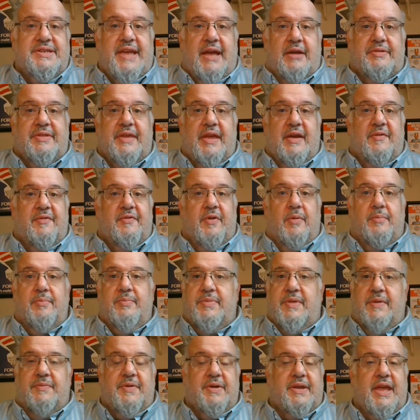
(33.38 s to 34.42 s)
out there from
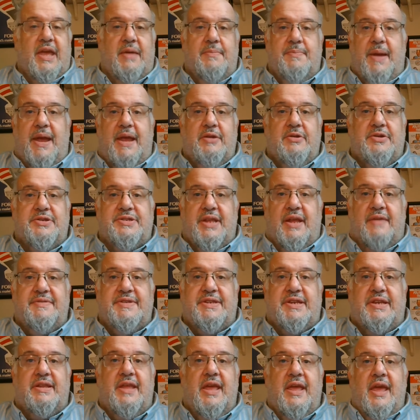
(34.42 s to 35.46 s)
different campaigners that I've
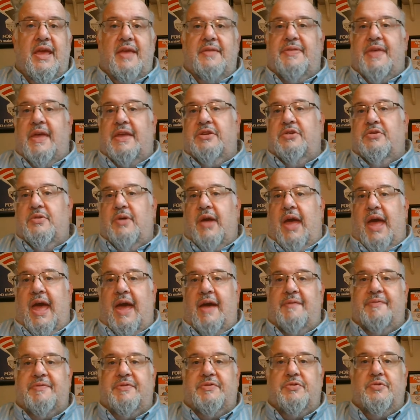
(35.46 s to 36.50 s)
seen that you
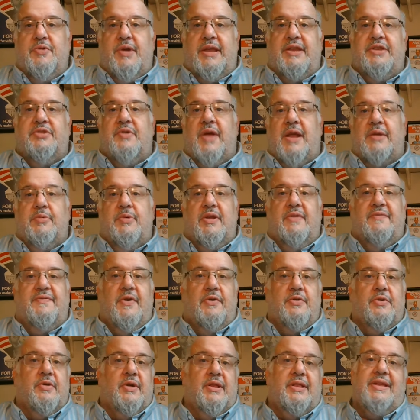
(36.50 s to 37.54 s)
have to interact with a
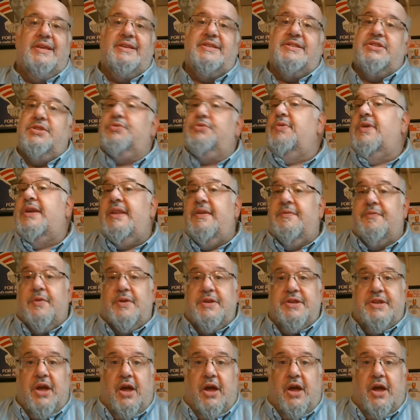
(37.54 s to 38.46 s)
voter at least three different